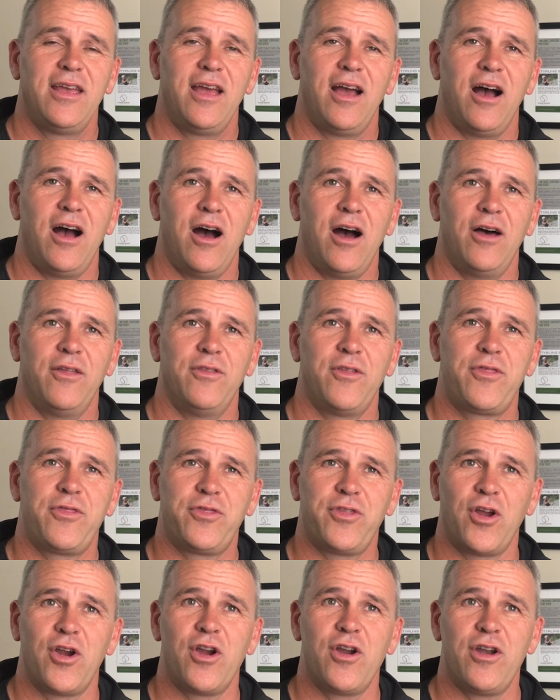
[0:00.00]
The
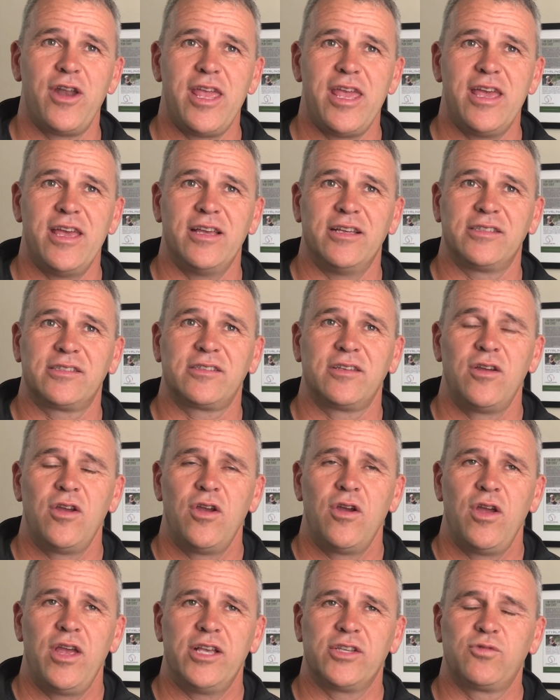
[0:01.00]
third is
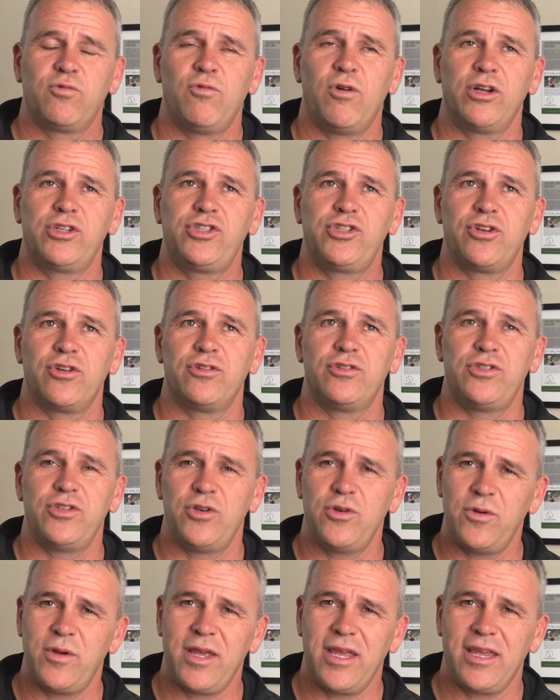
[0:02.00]
what you're
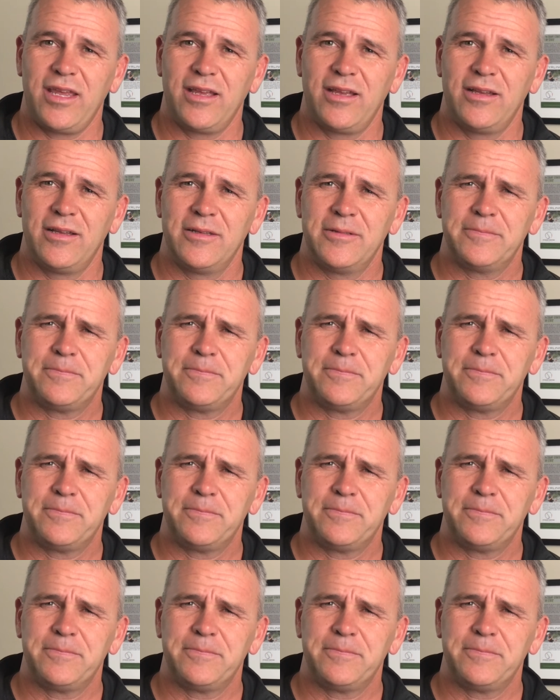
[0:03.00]
doing